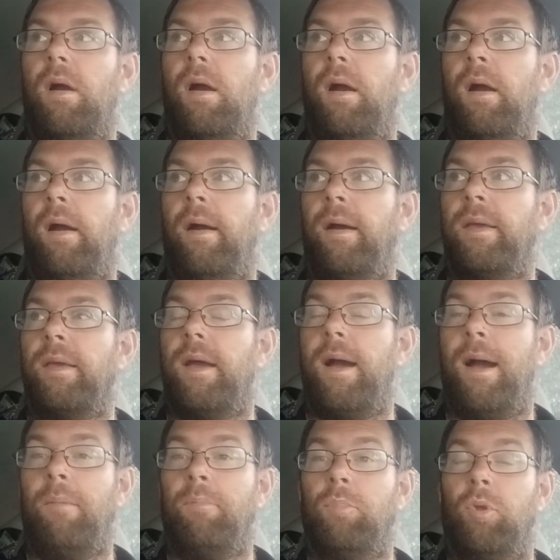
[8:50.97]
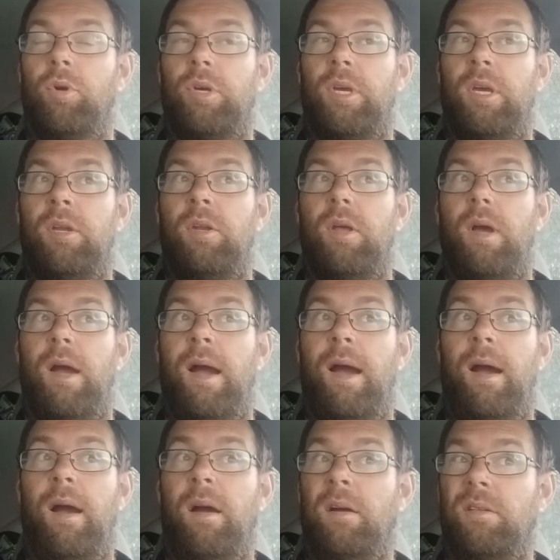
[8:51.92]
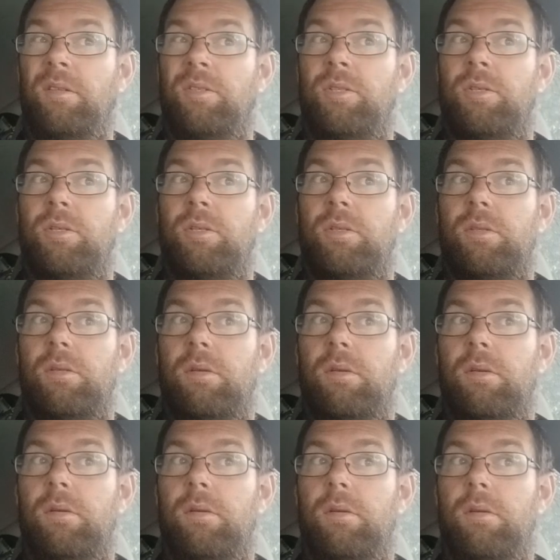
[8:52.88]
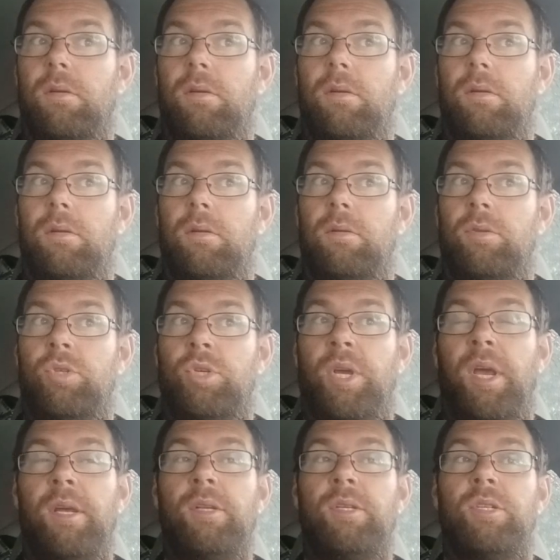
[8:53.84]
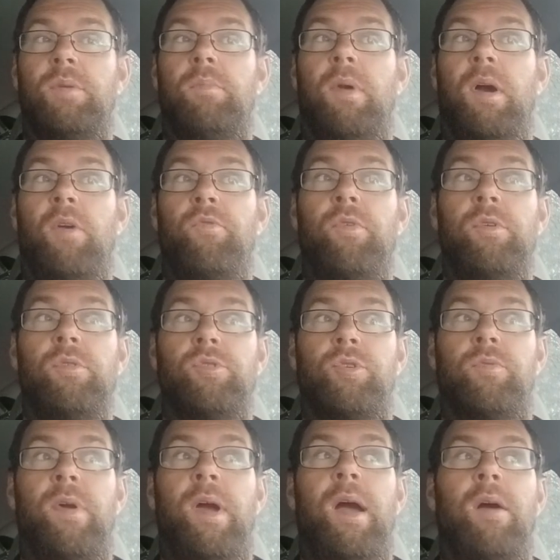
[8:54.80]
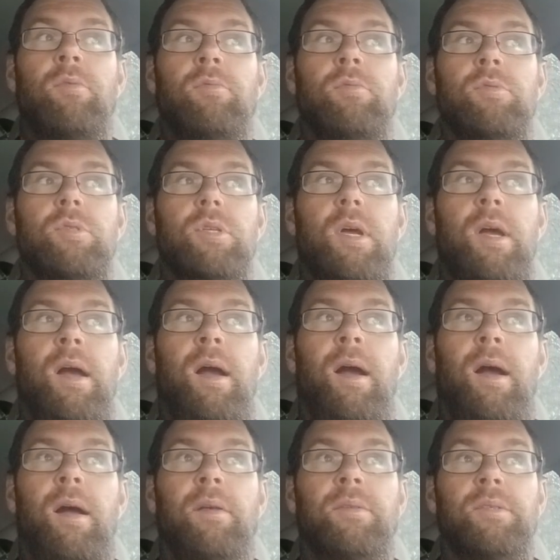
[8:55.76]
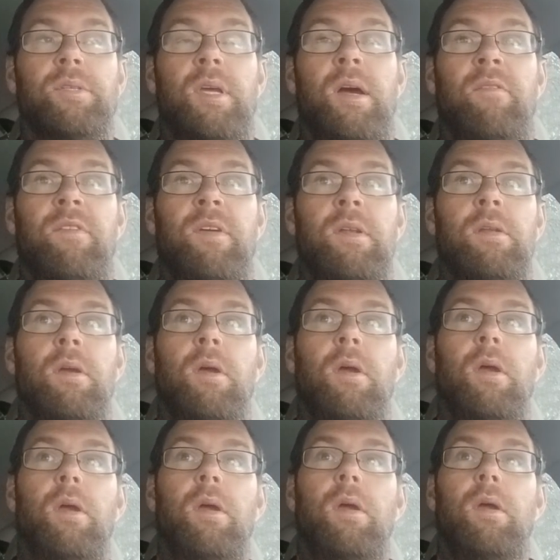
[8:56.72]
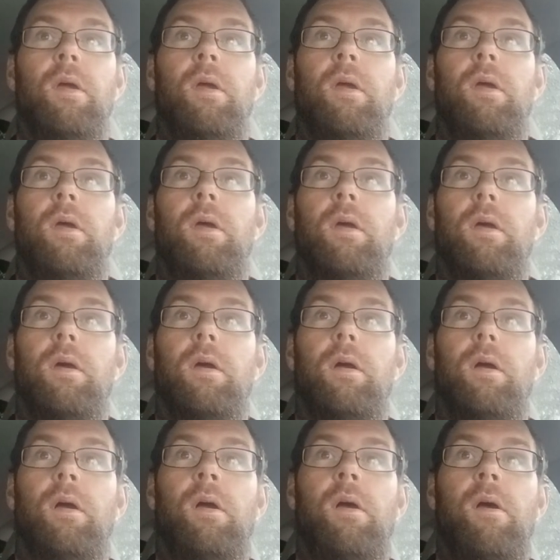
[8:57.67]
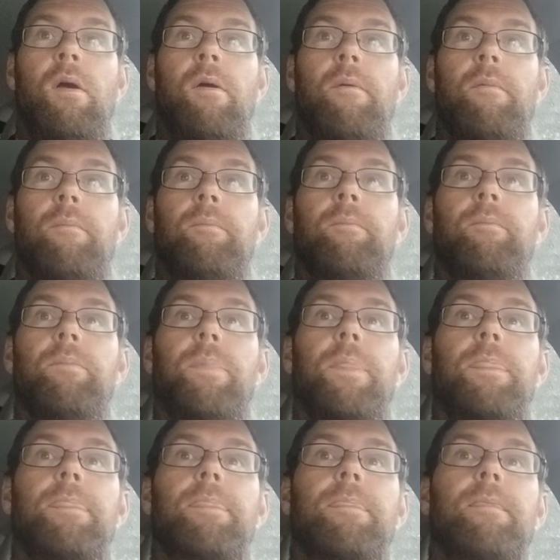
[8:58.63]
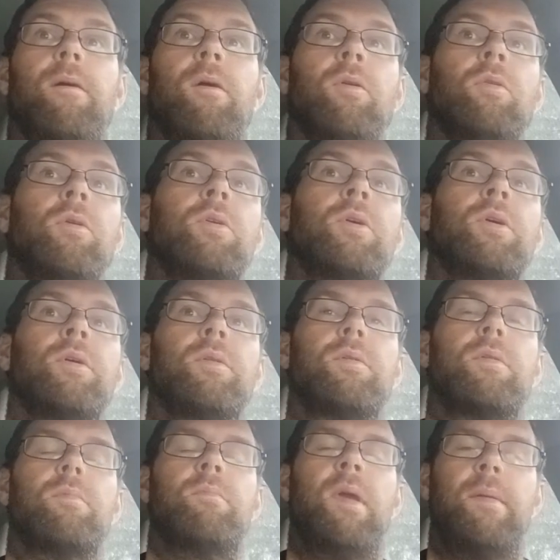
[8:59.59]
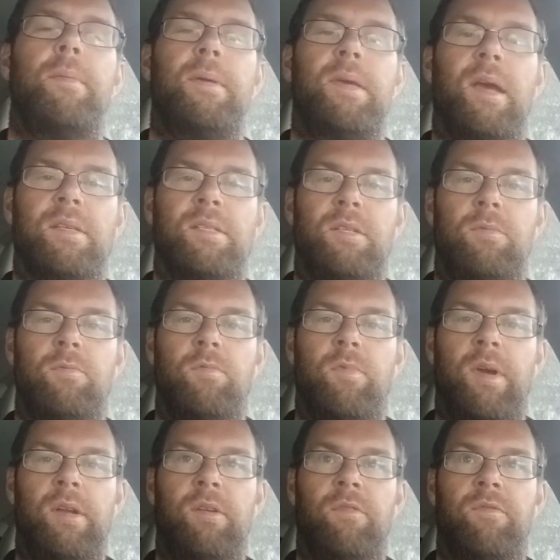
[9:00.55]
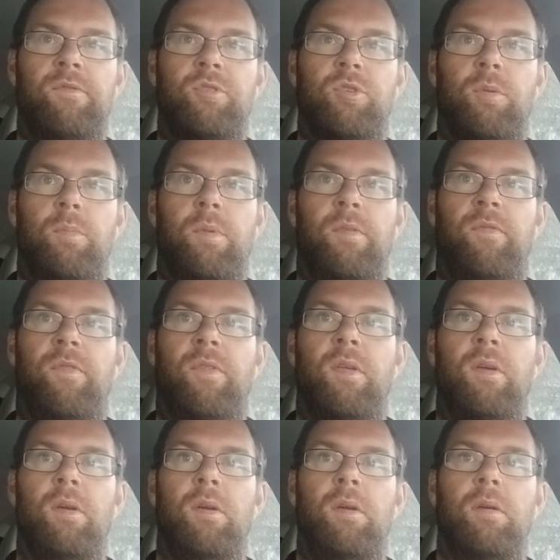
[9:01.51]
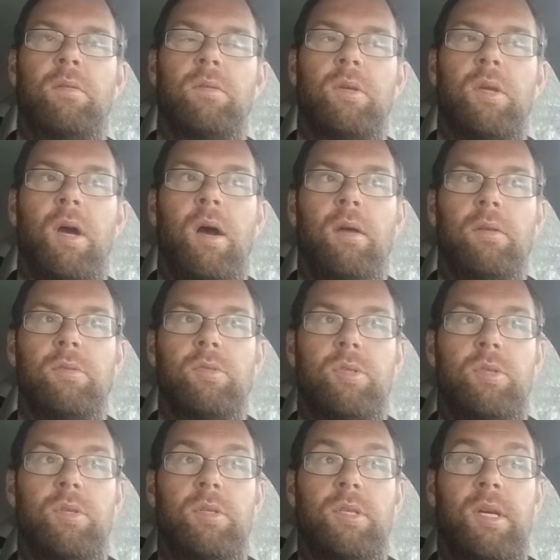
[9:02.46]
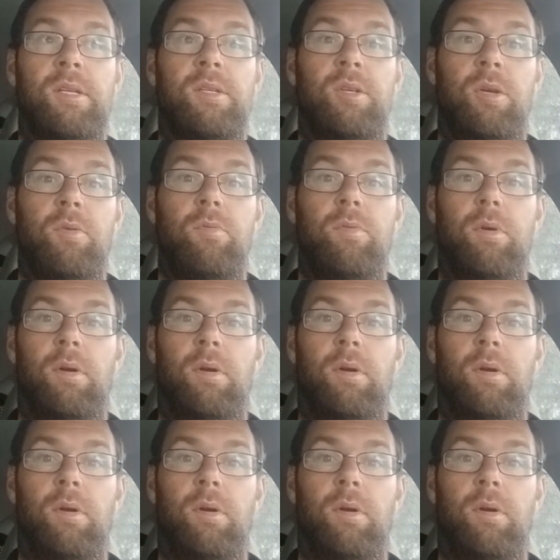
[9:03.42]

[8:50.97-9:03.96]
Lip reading: I am looking at changing my routes around and having a look at maybe getting rid of some of the gardens that I do.